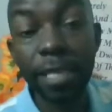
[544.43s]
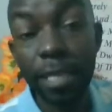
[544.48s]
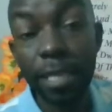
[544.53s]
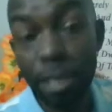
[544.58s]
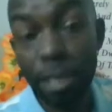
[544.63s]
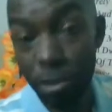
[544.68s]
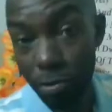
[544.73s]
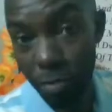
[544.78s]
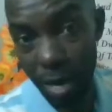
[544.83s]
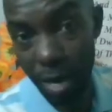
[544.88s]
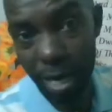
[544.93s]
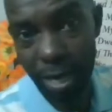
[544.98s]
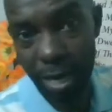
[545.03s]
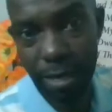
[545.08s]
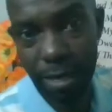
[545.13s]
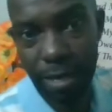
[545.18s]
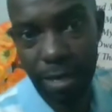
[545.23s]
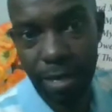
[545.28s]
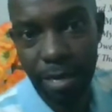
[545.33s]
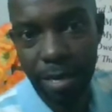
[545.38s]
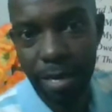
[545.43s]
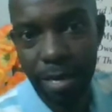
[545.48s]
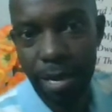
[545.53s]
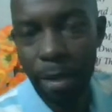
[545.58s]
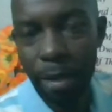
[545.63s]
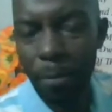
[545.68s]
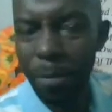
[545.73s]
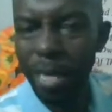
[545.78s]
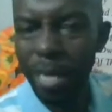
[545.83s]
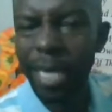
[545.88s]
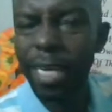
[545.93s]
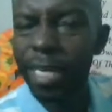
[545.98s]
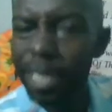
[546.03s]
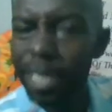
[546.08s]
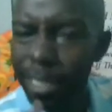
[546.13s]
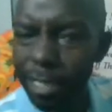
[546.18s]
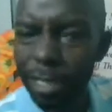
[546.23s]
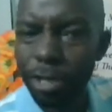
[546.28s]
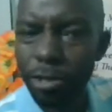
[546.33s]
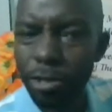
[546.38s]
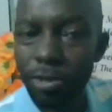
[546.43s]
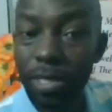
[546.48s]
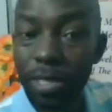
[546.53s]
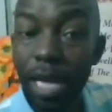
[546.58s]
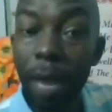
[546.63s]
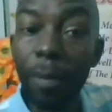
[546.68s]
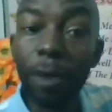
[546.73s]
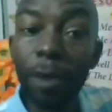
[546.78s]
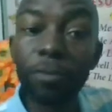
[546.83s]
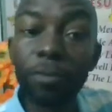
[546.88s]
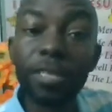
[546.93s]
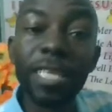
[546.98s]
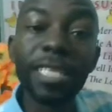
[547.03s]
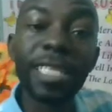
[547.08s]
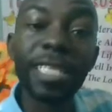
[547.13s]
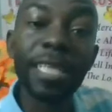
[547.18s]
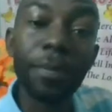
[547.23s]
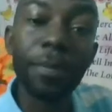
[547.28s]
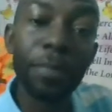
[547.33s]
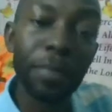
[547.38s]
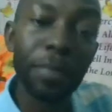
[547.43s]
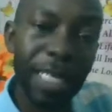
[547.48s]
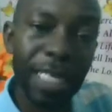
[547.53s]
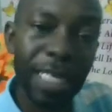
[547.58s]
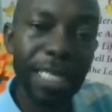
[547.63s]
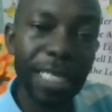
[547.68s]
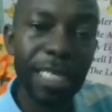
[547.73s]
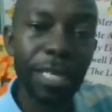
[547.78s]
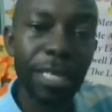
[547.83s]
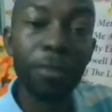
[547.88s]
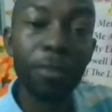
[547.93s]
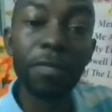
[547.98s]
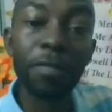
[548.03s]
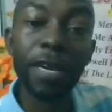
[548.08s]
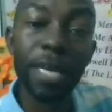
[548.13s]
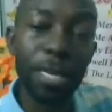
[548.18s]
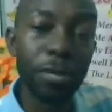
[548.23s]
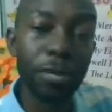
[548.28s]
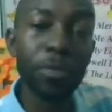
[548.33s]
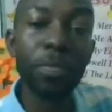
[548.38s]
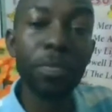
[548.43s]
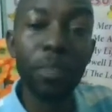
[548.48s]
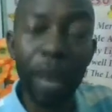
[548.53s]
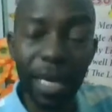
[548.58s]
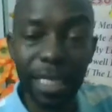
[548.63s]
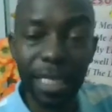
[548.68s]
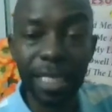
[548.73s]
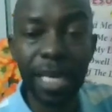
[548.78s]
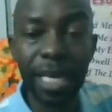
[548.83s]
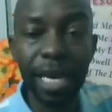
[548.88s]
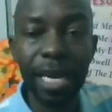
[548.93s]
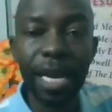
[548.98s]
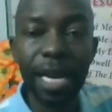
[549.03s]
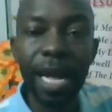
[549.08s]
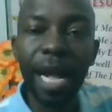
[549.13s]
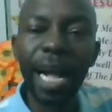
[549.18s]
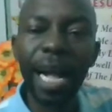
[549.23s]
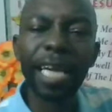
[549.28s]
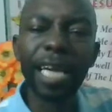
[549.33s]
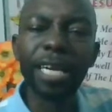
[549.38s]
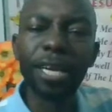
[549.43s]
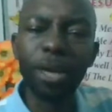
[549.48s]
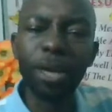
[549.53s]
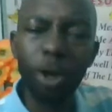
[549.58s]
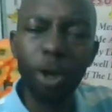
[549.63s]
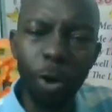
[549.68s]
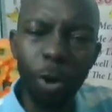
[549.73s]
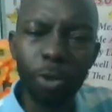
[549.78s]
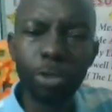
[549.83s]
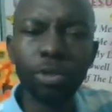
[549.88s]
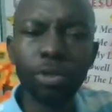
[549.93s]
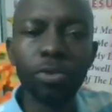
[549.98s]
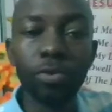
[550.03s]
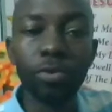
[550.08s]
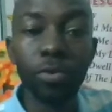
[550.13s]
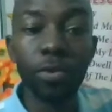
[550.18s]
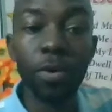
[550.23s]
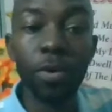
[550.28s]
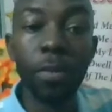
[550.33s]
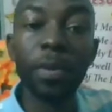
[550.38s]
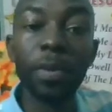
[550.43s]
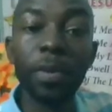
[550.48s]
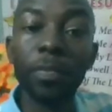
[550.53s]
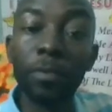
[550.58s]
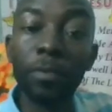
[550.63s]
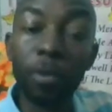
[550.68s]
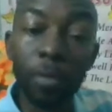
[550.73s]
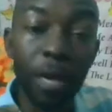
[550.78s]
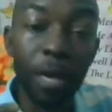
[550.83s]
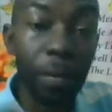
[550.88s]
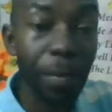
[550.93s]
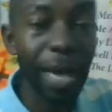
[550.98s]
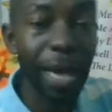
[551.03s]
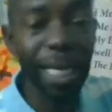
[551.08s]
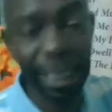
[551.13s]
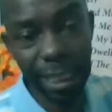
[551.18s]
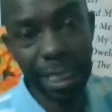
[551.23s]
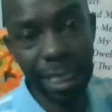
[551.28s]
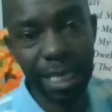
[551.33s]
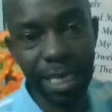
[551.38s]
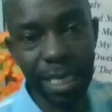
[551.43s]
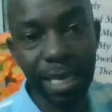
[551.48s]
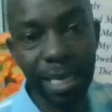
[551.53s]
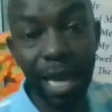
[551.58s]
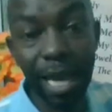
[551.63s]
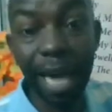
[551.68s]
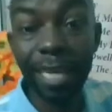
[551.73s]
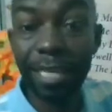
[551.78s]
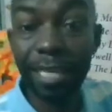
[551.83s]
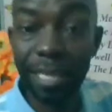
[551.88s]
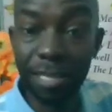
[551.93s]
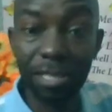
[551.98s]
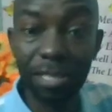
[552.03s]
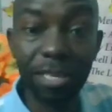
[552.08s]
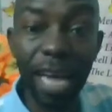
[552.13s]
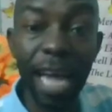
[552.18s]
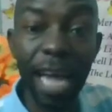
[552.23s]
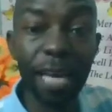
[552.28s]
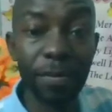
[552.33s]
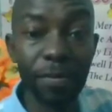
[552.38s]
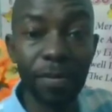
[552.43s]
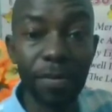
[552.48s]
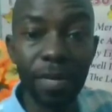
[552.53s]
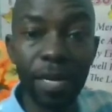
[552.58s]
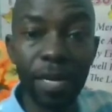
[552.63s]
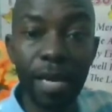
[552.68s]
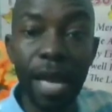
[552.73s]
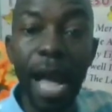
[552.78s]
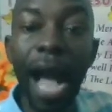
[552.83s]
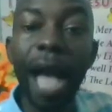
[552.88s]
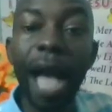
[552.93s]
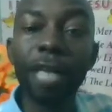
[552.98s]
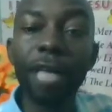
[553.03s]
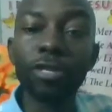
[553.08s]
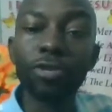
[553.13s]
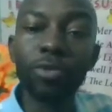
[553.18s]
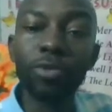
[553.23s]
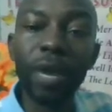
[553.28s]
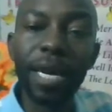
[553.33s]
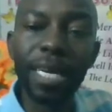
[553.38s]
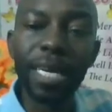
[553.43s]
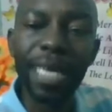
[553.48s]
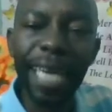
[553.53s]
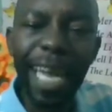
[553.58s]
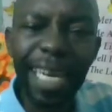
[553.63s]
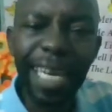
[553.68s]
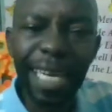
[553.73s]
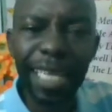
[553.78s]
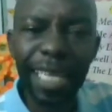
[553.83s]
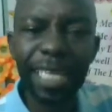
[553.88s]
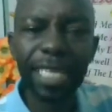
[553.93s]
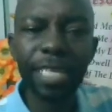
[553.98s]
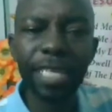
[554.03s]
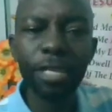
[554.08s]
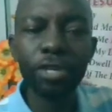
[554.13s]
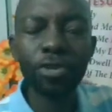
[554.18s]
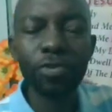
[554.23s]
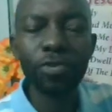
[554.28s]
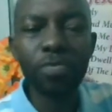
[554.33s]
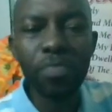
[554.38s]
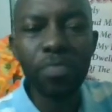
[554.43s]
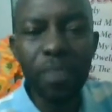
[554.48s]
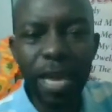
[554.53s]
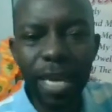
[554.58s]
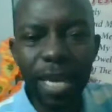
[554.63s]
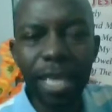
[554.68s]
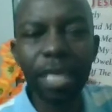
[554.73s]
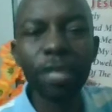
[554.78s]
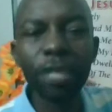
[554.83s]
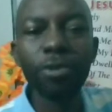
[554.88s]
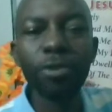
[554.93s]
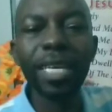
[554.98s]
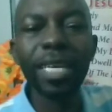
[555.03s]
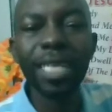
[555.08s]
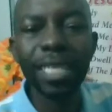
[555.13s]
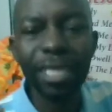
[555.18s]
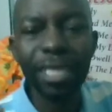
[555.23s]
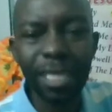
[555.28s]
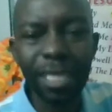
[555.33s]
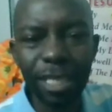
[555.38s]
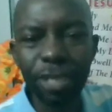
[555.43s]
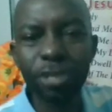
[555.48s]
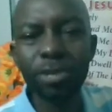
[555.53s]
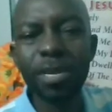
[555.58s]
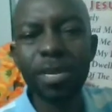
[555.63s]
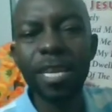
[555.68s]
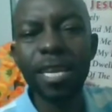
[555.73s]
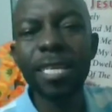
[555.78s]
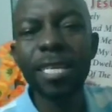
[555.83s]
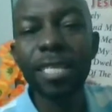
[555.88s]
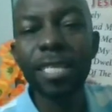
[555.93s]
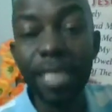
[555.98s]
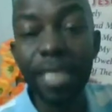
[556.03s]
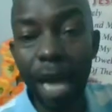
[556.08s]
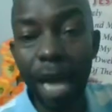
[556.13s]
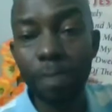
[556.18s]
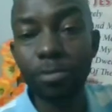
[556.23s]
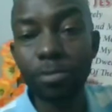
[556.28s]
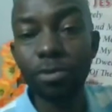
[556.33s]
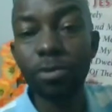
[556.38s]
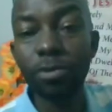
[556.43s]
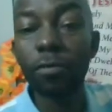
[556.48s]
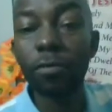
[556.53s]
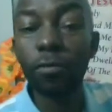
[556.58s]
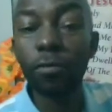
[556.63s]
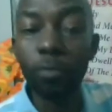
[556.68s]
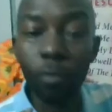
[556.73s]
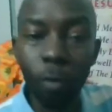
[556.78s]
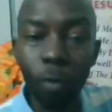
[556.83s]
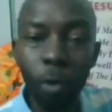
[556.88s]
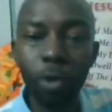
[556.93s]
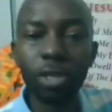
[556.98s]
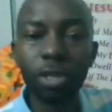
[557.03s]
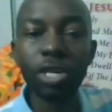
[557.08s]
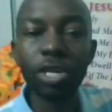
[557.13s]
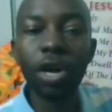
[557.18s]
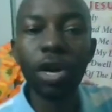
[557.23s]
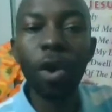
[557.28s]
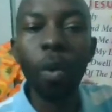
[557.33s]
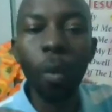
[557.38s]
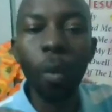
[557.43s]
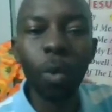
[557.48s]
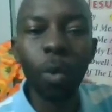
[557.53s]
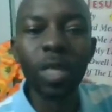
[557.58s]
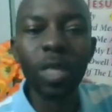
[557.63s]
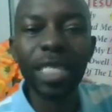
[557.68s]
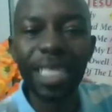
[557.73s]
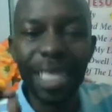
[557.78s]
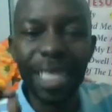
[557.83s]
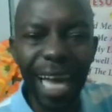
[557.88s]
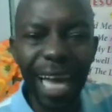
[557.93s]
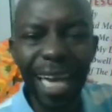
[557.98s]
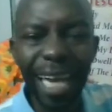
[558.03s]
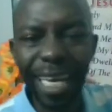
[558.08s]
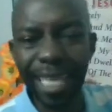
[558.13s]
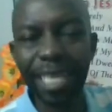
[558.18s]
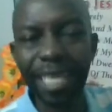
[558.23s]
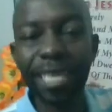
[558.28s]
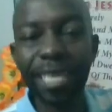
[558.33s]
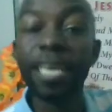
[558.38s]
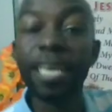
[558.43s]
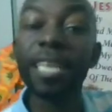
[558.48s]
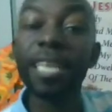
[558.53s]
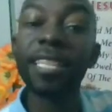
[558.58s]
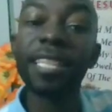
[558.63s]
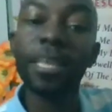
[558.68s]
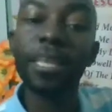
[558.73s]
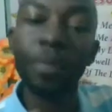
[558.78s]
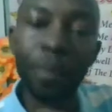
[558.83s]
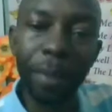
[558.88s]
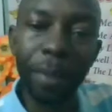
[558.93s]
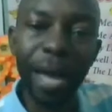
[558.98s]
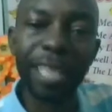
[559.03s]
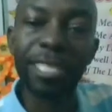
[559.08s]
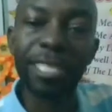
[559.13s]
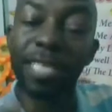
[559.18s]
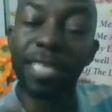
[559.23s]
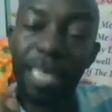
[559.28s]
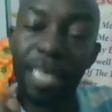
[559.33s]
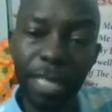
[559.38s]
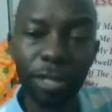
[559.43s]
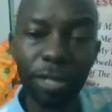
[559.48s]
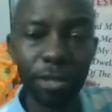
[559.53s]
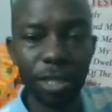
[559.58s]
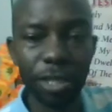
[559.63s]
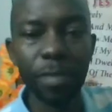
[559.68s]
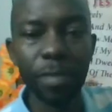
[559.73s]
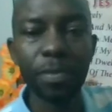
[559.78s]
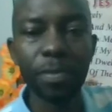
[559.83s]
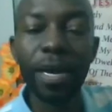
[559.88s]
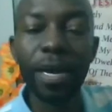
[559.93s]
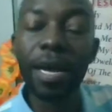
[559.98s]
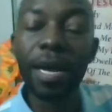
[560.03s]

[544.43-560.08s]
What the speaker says: the new one. Making decisions about the stability of a new partner can also be problematic at this time, as you are likely to make your decision in terms of what was lacking in the past relationship